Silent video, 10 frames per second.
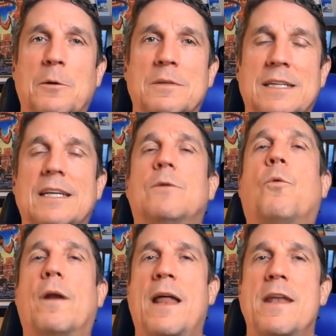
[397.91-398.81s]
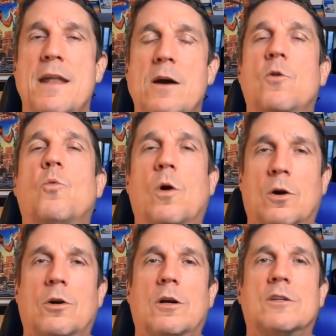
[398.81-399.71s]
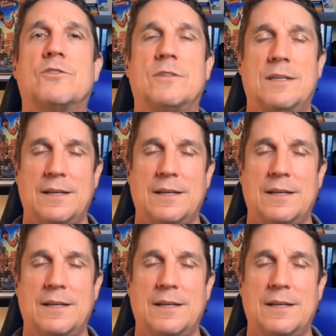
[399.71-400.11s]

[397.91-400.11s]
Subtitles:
did what I know works,